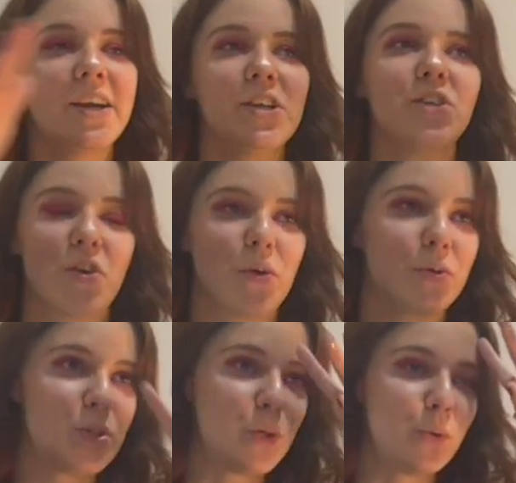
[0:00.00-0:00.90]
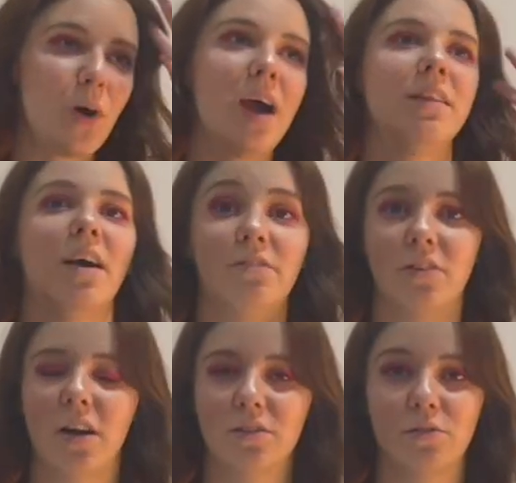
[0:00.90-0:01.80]
intro to I Love
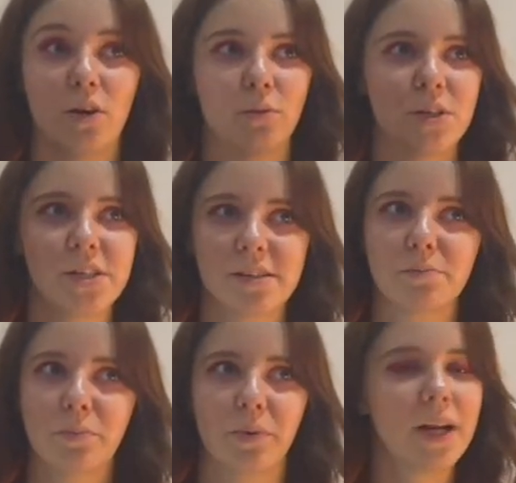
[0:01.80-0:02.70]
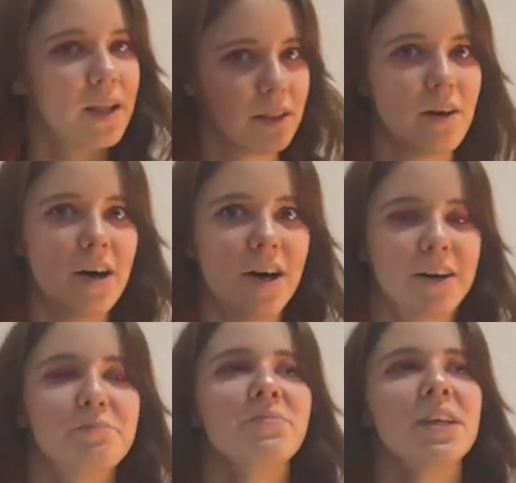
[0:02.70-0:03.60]
Rock and Roll, which is pretty long.